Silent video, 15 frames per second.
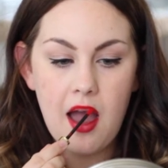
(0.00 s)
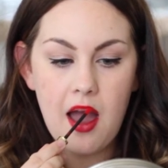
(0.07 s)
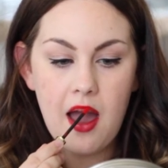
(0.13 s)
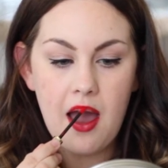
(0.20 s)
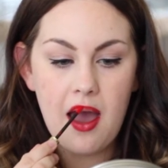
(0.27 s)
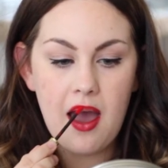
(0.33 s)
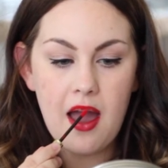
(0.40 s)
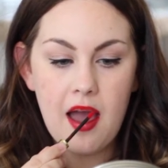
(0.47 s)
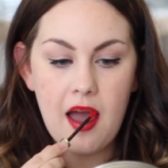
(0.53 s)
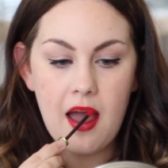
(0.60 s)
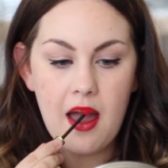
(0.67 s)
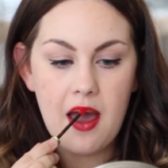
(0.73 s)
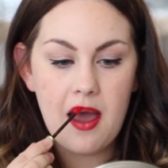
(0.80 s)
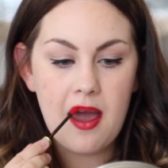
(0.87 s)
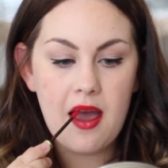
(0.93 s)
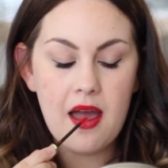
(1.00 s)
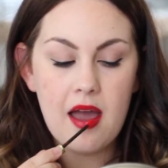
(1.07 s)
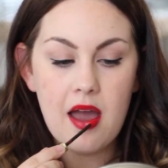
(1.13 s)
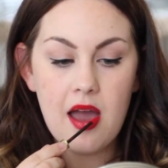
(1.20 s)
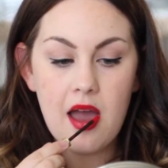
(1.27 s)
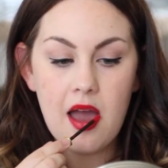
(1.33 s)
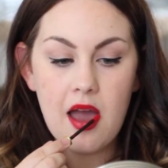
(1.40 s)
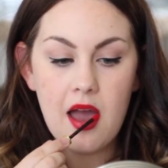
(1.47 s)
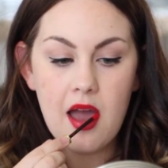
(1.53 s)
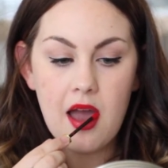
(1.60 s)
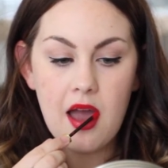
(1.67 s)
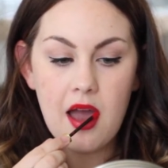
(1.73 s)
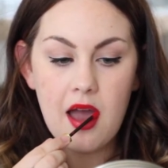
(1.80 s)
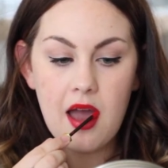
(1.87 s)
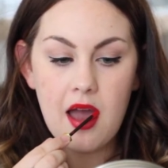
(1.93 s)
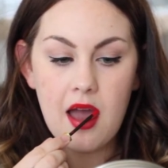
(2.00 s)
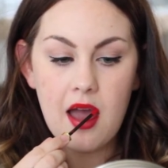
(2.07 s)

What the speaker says: No one is speaking in this clip.